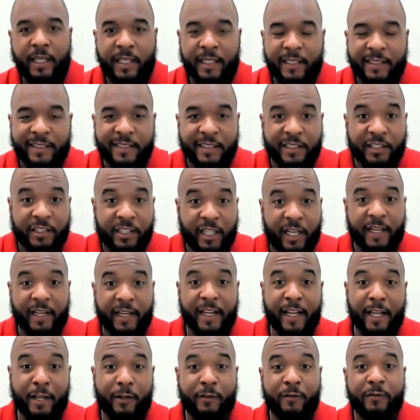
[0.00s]
This is
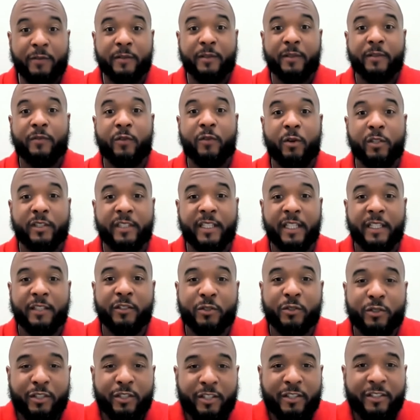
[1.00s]
Jadiel from the Fourth
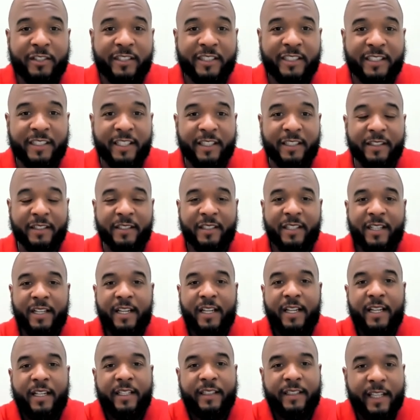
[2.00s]
Angels Learning Center.
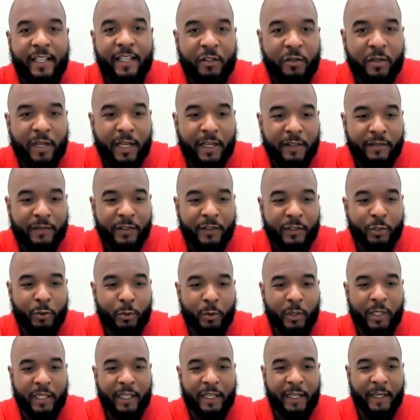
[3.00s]
Thank you guys for
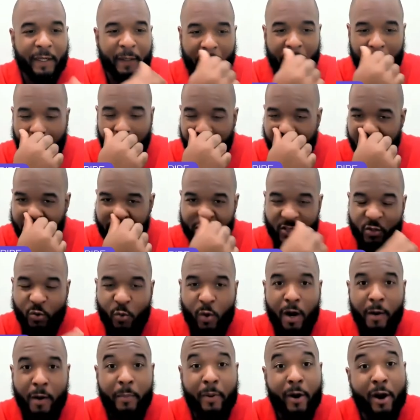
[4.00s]
tuning in to
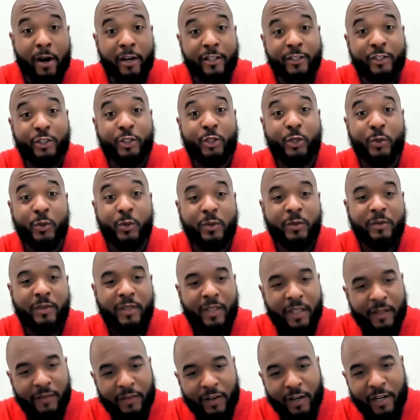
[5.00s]
our part two
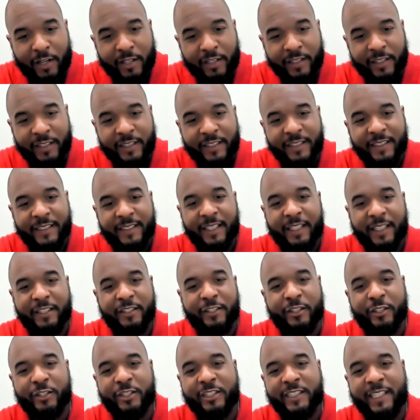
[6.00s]
of our
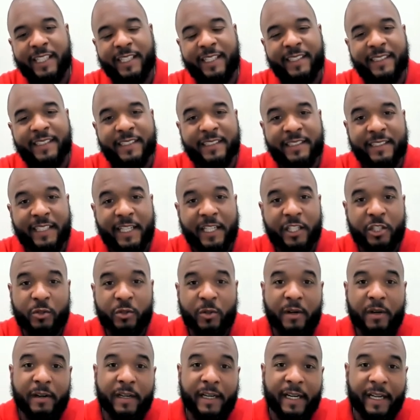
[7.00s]
understanding the
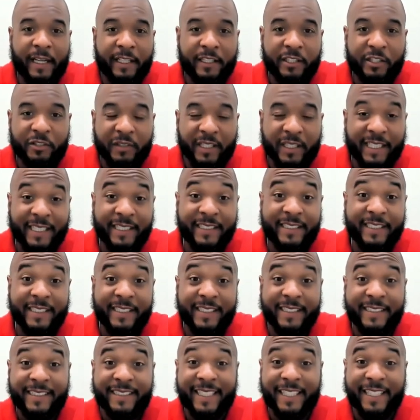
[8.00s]
sanctuary, entering into
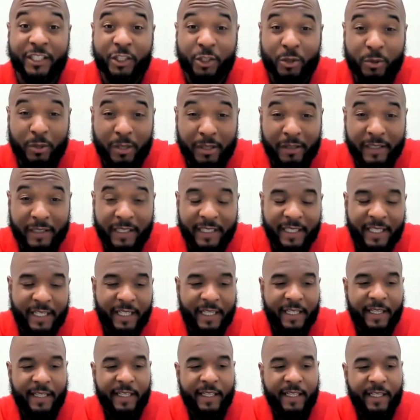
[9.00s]
the sanctuary
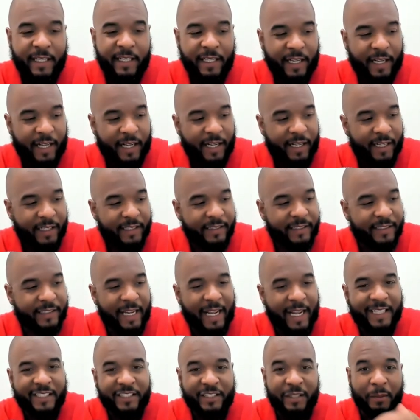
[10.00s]

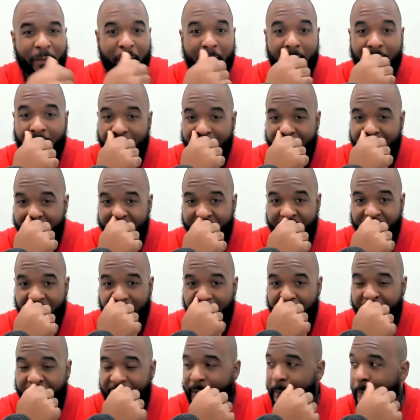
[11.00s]
slash the mind of
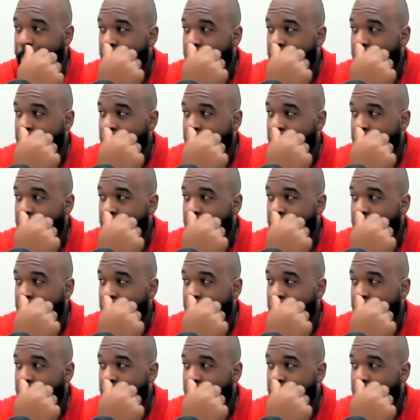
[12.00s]
Yah.